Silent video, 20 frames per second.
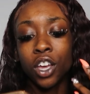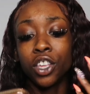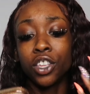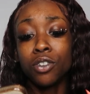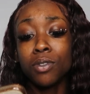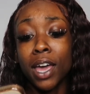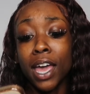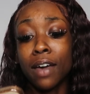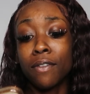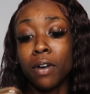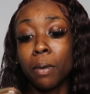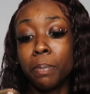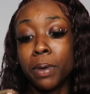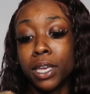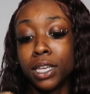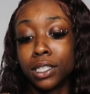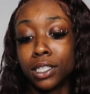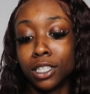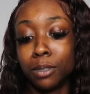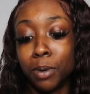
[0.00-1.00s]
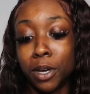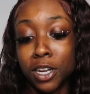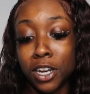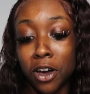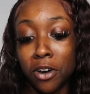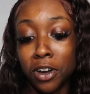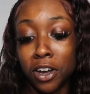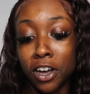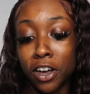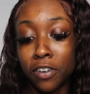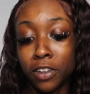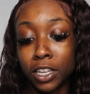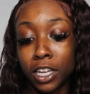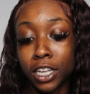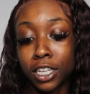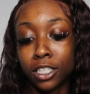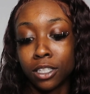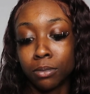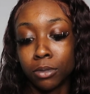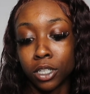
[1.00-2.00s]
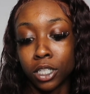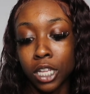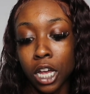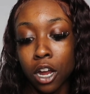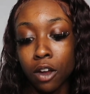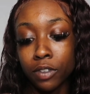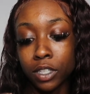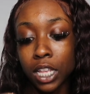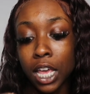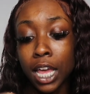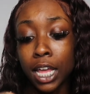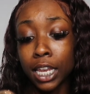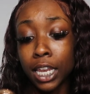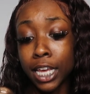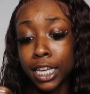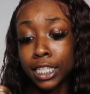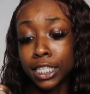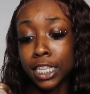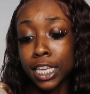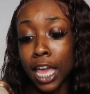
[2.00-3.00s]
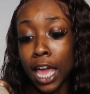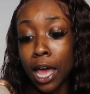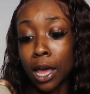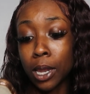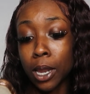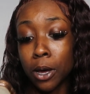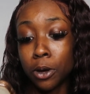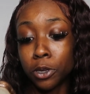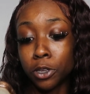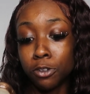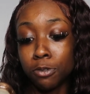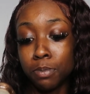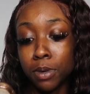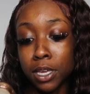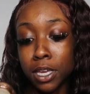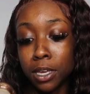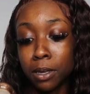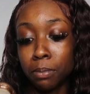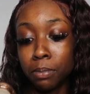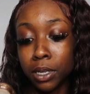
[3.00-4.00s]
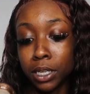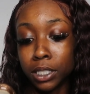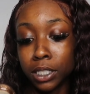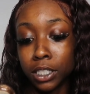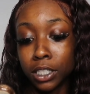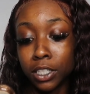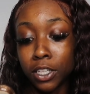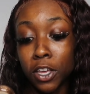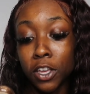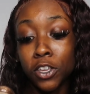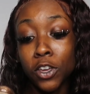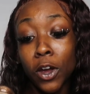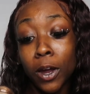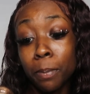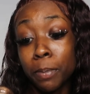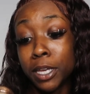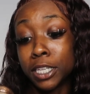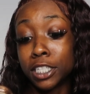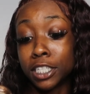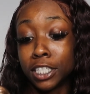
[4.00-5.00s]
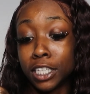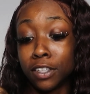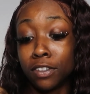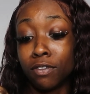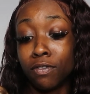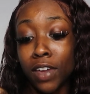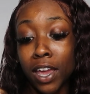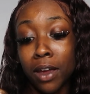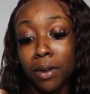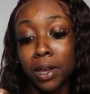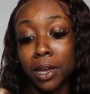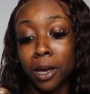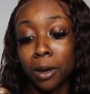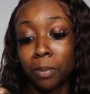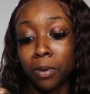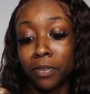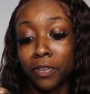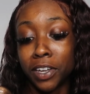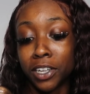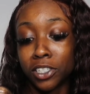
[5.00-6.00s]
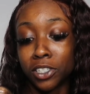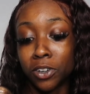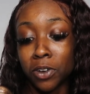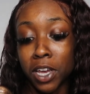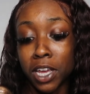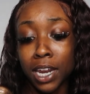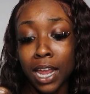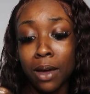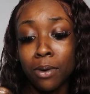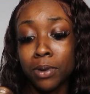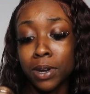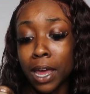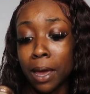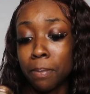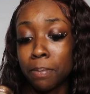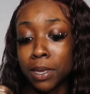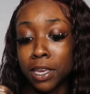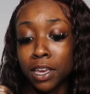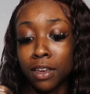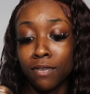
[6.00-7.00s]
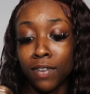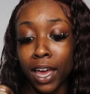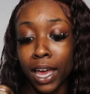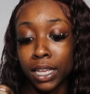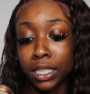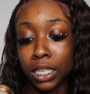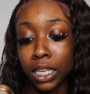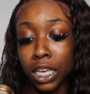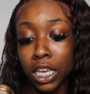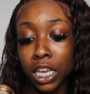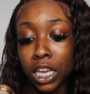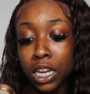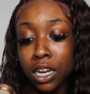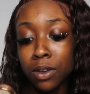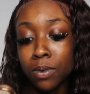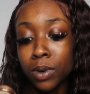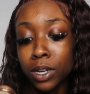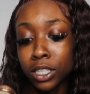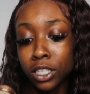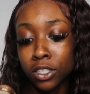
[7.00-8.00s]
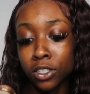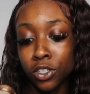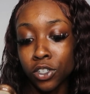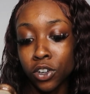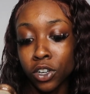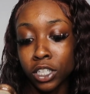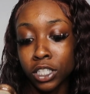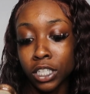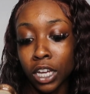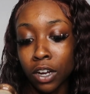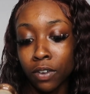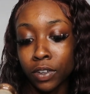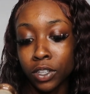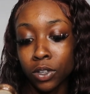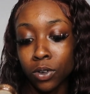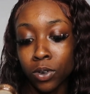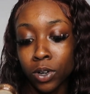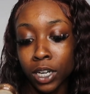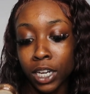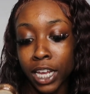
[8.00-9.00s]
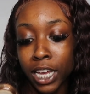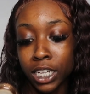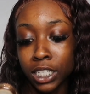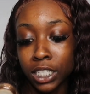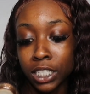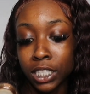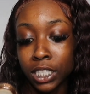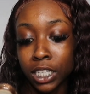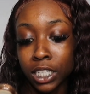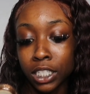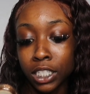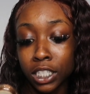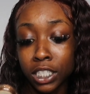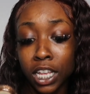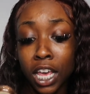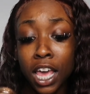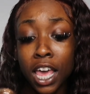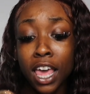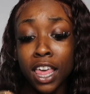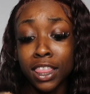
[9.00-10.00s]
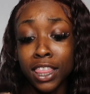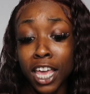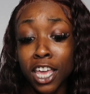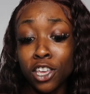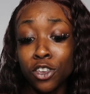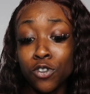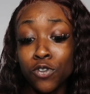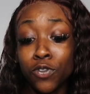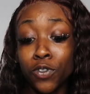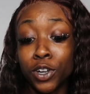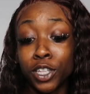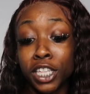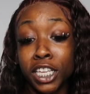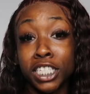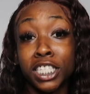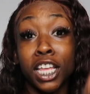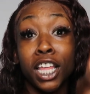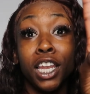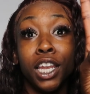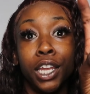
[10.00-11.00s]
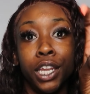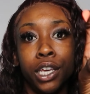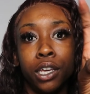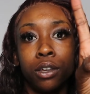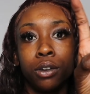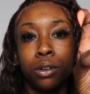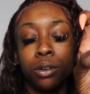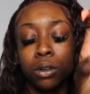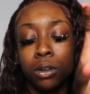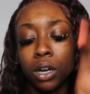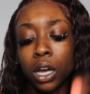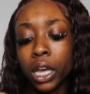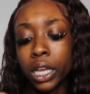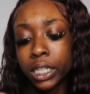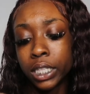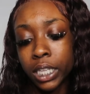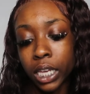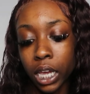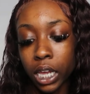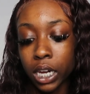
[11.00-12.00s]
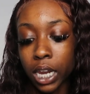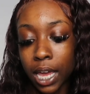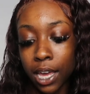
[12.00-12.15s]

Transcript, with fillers: you have a business but no cu customer service let's see how long you be in business your business is very unprofessional and i would not be advising anyone to your service or lash extensions thank you for this little 10